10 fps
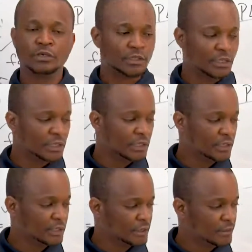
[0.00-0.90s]
the
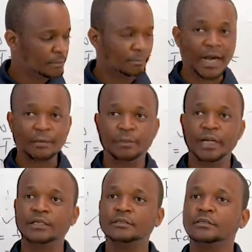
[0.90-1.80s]

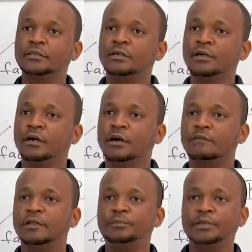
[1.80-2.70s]
backplane
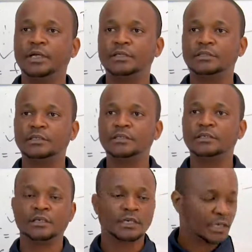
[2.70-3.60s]
of the PLC,
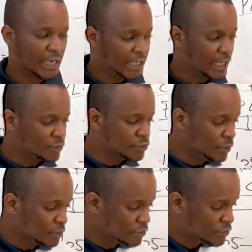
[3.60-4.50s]
and I also
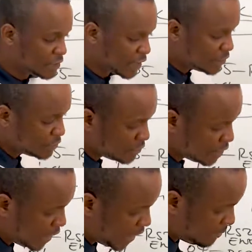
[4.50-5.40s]
want to tell you
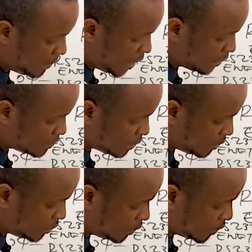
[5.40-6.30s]
about
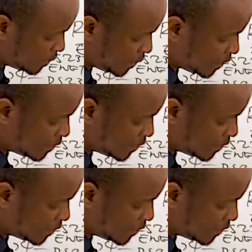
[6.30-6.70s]
the